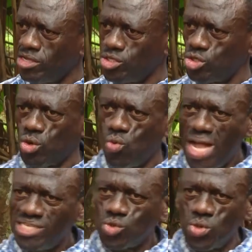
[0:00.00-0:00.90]
So
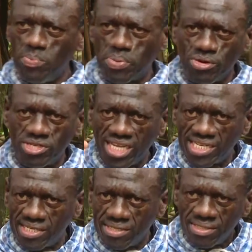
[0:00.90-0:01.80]
once we
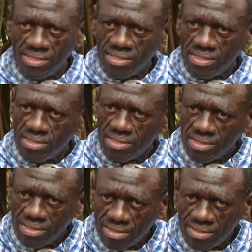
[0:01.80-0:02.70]
protect
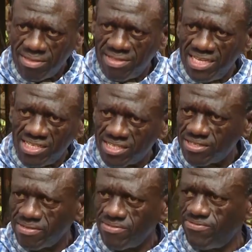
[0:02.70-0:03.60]

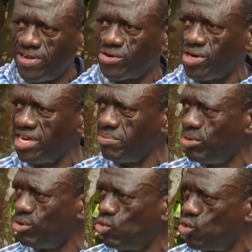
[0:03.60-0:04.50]
these
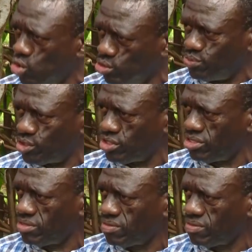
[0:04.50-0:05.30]
vulnerable groups,